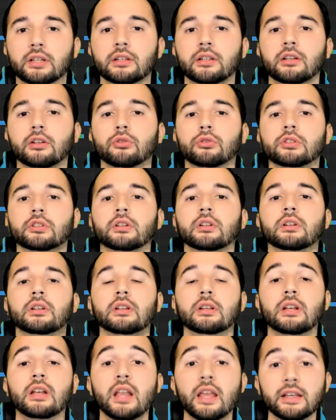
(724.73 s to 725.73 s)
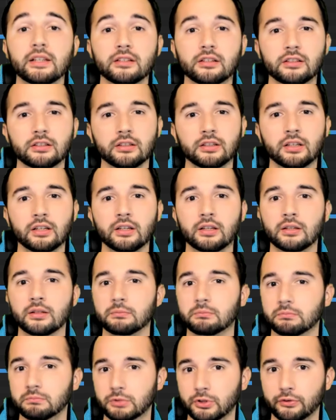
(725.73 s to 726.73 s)
load later,
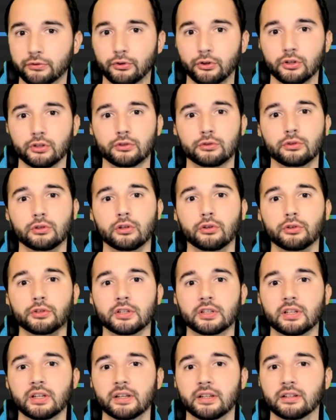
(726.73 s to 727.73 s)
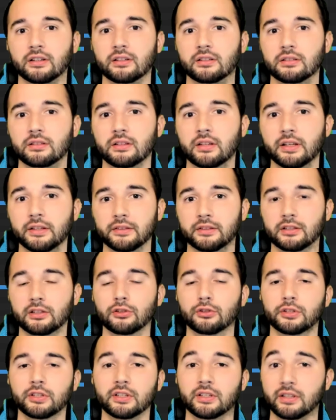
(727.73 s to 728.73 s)
prefer to load it later. Lazy
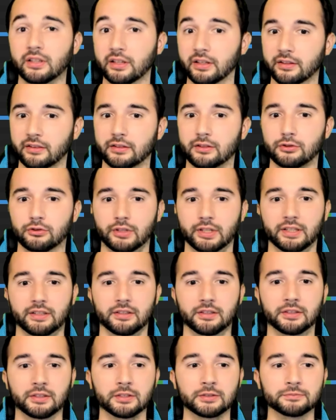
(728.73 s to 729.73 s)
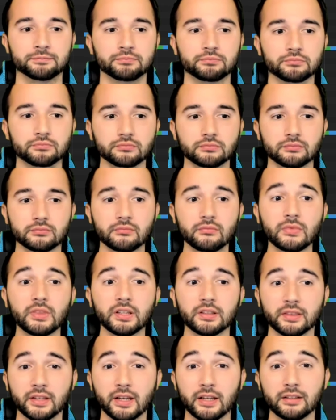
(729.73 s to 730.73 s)
loading is great.
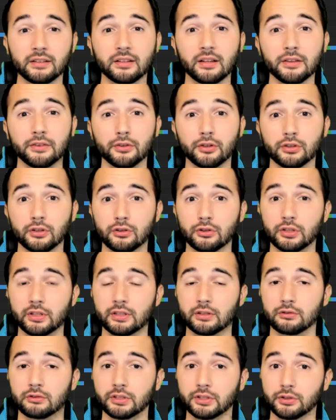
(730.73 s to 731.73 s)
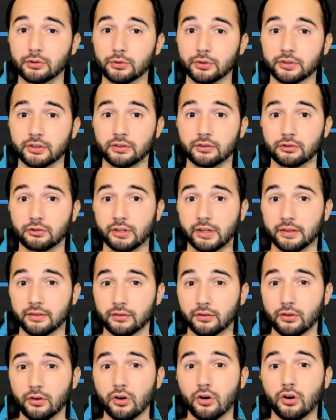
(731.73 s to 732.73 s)
That does not only reduce the
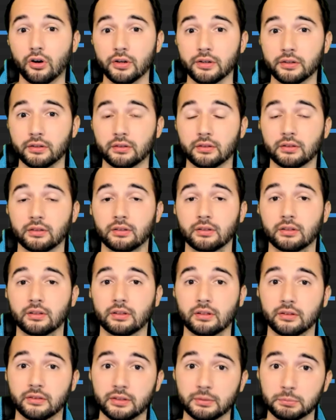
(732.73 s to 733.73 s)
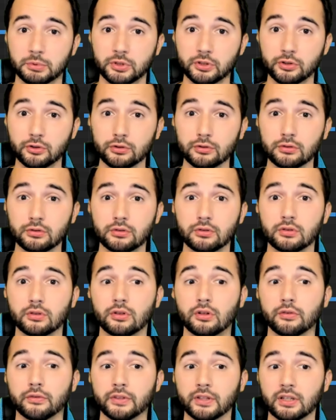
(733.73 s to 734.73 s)
stress on the CPU
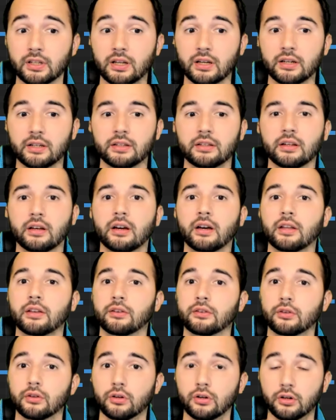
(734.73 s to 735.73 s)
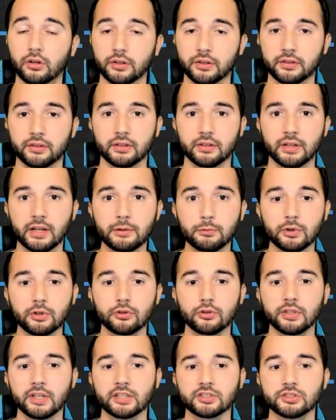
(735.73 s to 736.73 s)
of the client and on the
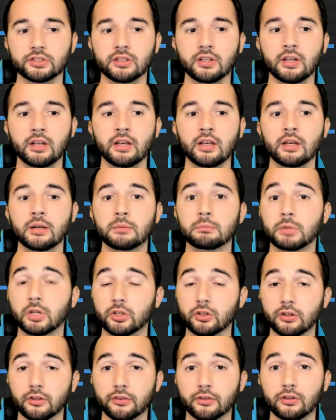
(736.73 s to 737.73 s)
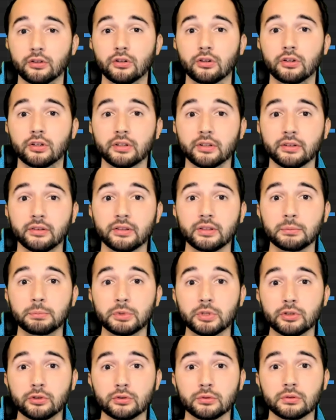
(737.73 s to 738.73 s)
network connection, but also on the
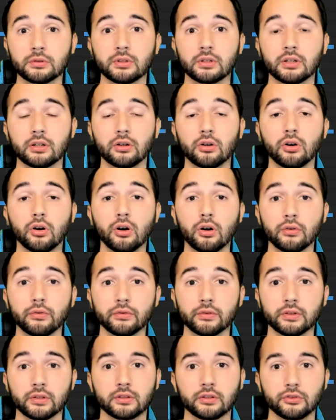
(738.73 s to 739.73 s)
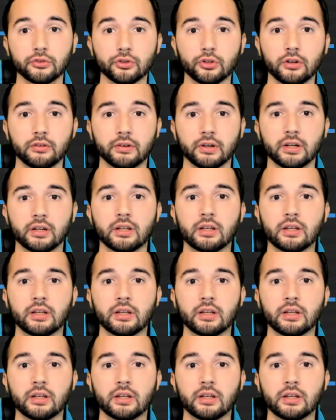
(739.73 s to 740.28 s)
CPU of the server,